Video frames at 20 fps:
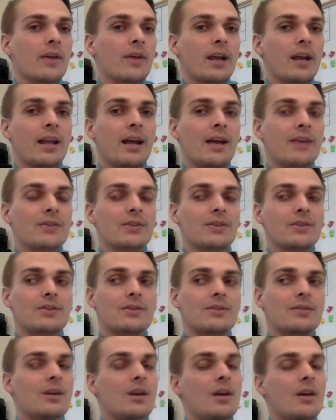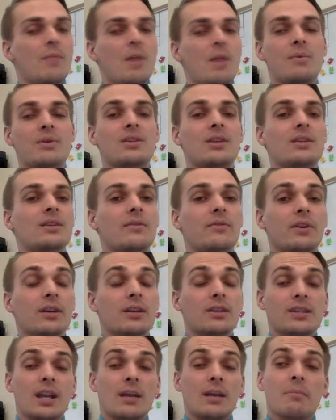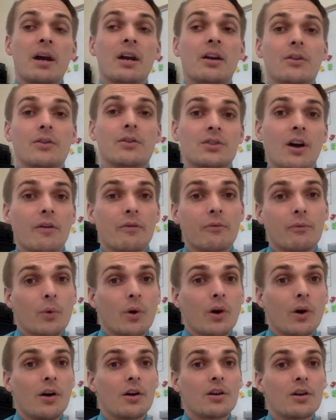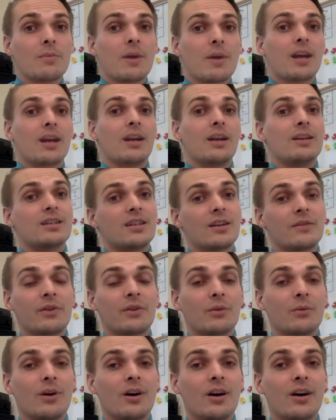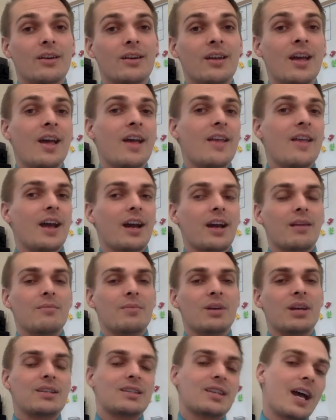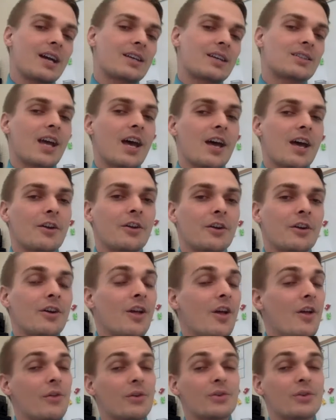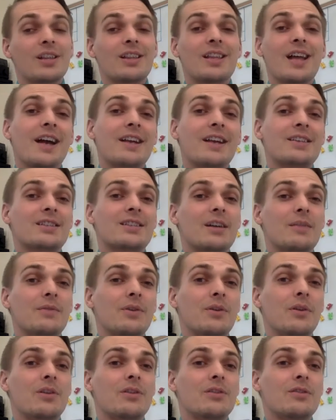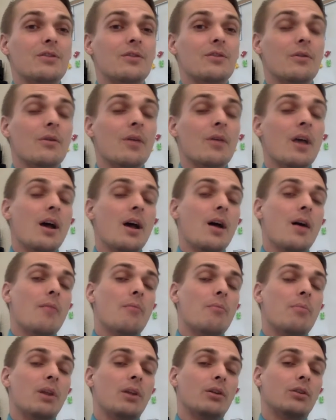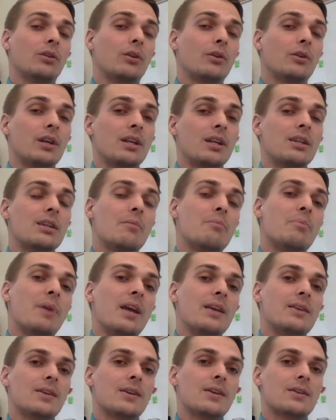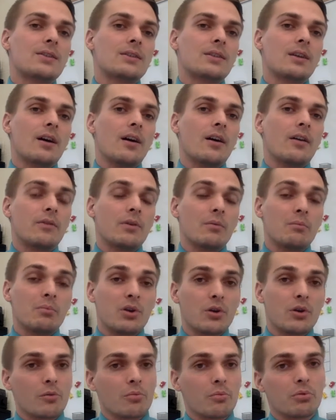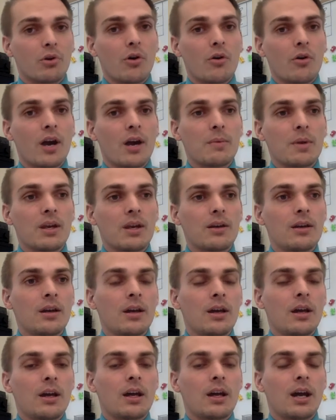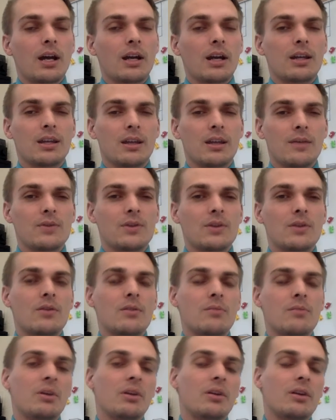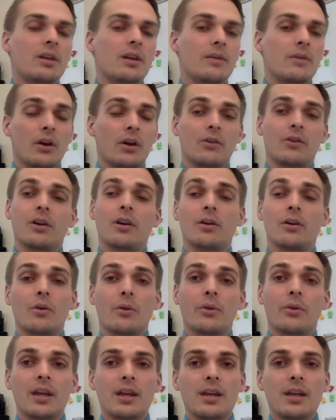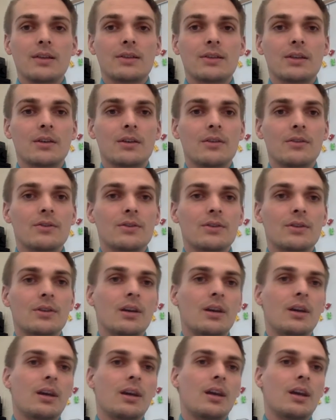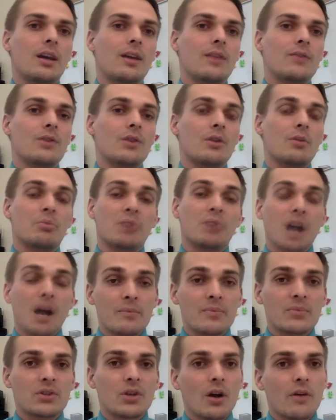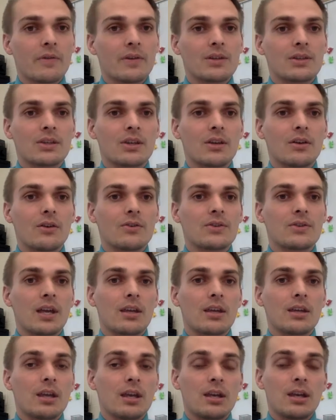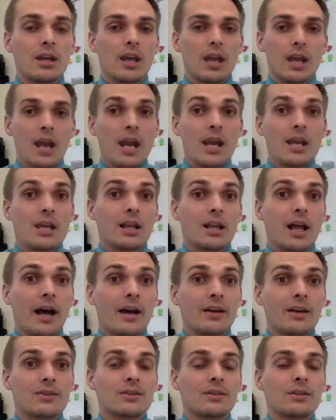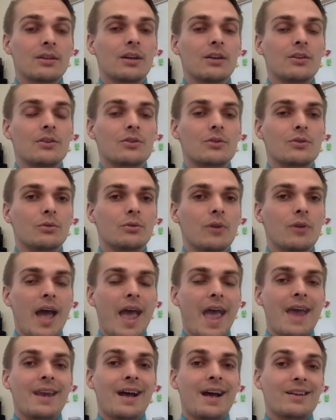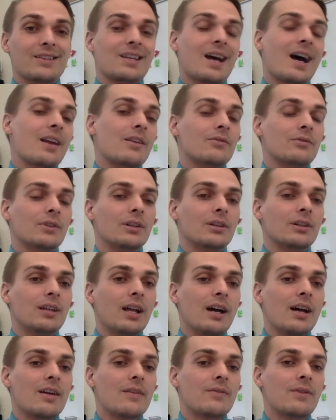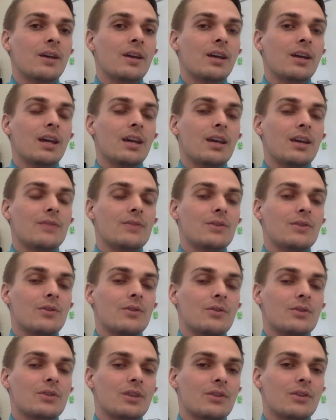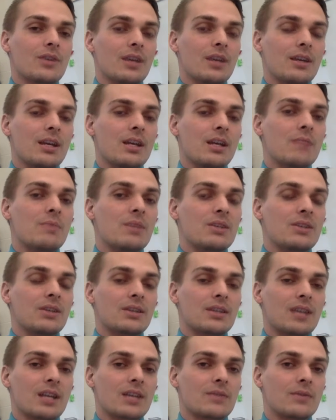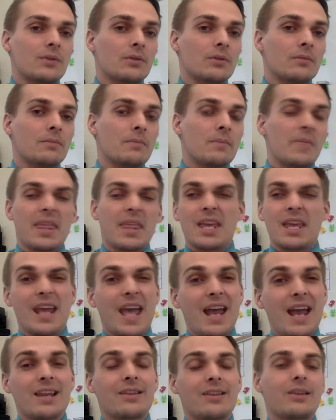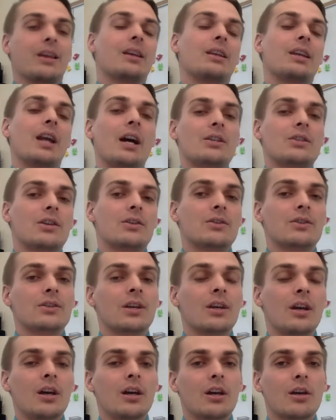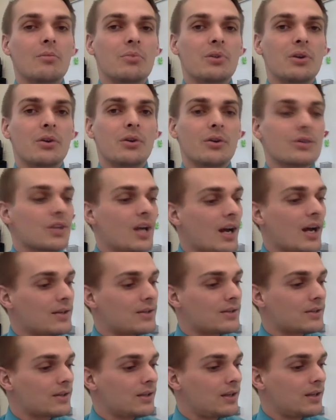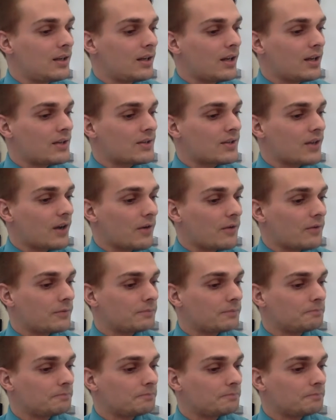that allows us, maybe it's a different, instead of Microsoft Word, you're making a different one that can be a text editor. There's a lot of stuff you can do. But learning the basics of computer programming kind of gives you the ability of the critical thinking skills. It gives you the problem solving skills that you need in any class in school and outside in real life. It gives you those skills that you need to be successful in anything, not just computer science itself.